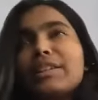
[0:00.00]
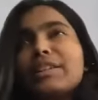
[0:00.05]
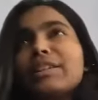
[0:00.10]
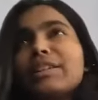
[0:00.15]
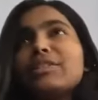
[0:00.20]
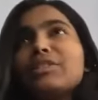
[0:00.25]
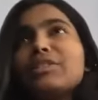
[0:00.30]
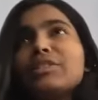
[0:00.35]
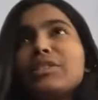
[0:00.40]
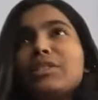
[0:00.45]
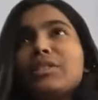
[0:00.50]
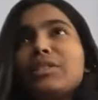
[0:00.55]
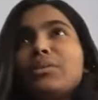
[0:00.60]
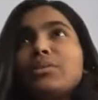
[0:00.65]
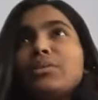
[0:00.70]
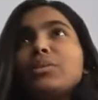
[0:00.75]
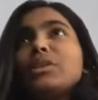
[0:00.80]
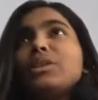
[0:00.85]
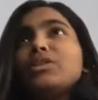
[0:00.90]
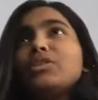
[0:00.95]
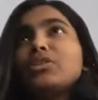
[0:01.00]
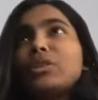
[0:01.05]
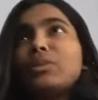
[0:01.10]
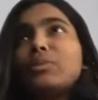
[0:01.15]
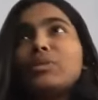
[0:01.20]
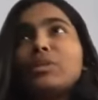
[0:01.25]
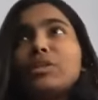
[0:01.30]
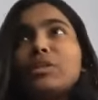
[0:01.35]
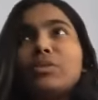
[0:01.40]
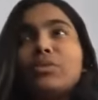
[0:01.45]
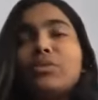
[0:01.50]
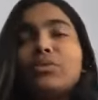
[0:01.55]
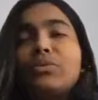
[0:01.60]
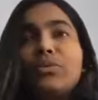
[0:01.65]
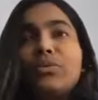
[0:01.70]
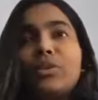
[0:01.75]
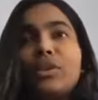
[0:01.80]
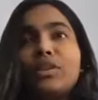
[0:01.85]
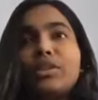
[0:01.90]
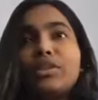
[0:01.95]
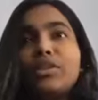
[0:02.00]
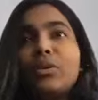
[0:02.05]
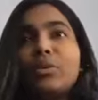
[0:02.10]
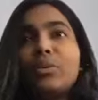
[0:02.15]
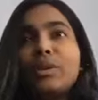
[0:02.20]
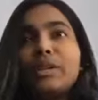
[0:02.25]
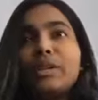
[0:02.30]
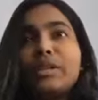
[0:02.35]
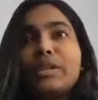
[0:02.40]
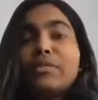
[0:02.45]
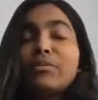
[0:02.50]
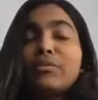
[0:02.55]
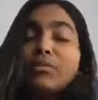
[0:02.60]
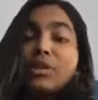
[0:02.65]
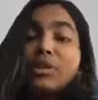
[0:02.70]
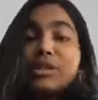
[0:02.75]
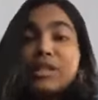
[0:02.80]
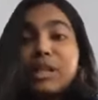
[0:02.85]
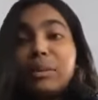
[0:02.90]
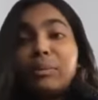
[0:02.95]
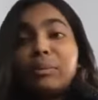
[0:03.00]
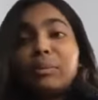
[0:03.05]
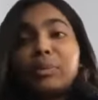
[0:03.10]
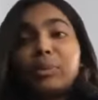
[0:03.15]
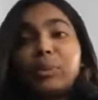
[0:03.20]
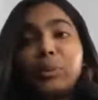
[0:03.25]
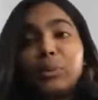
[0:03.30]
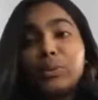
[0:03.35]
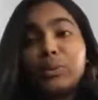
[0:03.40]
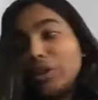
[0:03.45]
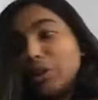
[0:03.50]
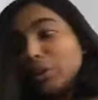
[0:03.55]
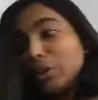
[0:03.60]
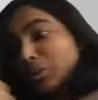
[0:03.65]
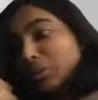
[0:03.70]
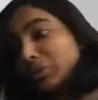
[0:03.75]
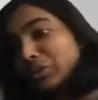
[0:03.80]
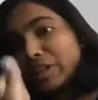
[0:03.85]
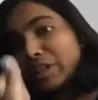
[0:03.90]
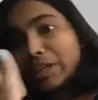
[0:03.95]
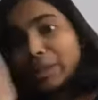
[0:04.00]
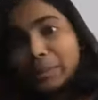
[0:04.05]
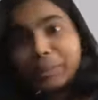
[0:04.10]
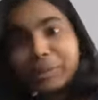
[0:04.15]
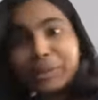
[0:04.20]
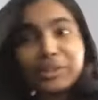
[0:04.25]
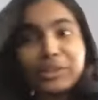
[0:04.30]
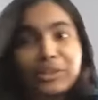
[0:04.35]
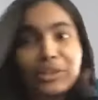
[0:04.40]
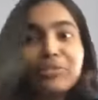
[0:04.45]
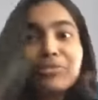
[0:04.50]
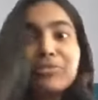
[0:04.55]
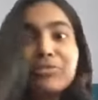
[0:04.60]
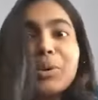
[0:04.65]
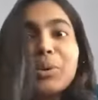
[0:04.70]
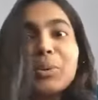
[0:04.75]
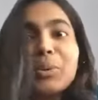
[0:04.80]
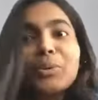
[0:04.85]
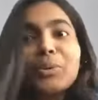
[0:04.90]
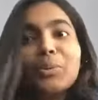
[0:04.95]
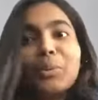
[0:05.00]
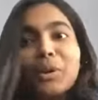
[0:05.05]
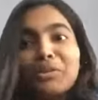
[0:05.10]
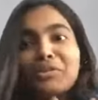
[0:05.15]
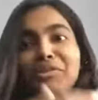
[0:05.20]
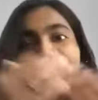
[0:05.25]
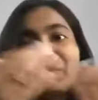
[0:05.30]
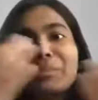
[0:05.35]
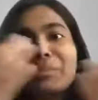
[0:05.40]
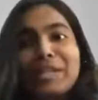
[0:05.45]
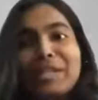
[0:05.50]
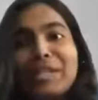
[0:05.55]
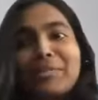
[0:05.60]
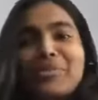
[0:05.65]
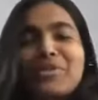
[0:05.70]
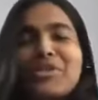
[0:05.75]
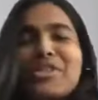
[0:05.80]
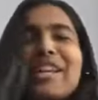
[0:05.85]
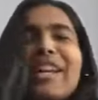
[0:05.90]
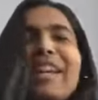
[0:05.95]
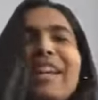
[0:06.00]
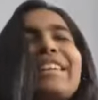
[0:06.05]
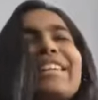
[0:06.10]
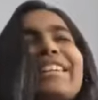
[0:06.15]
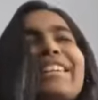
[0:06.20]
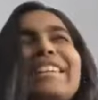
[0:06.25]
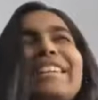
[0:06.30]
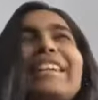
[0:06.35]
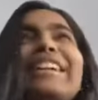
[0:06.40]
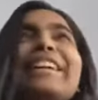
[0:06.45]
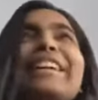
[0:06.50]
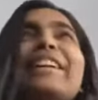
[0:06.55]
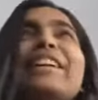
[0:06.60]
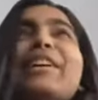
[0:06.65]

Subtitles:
So in terms of, it's always, for example, no looking up into your phone while somebody's presenting,